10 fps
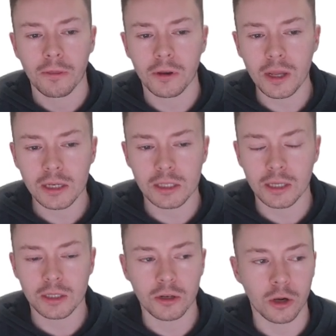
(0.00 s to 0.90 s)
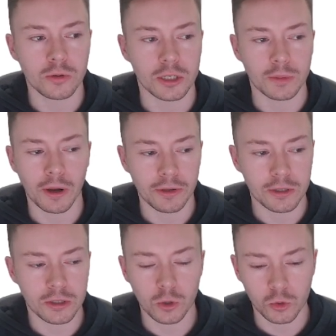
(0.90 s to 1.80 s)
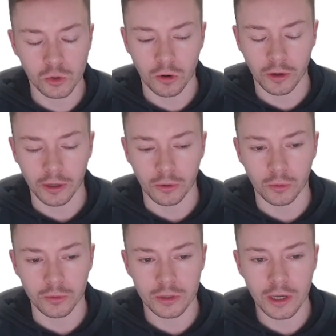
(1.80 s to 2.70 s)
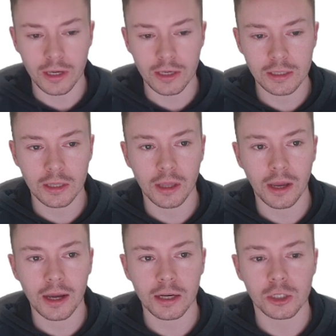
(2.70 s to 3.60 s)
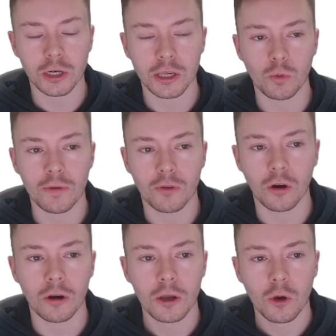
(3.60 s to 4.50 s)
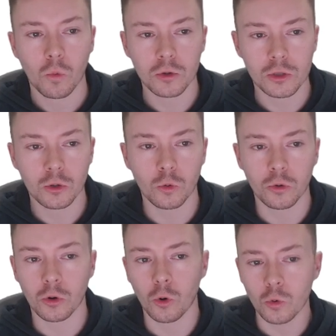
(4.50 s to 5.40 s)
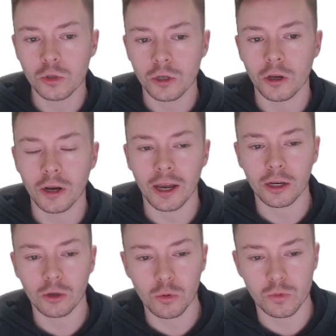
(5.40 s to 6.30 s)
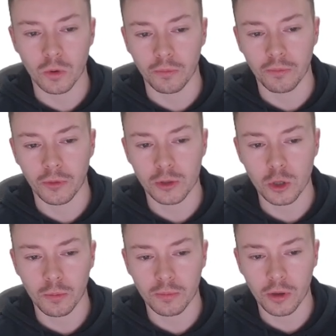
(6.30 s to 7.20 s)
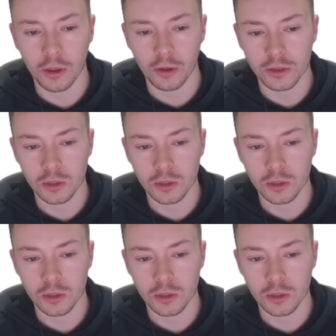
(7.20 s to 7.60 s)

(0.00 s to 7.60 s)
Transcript: the next thing to notice about these two triangles is that actually we've got what's called alternate angles. Well, top of the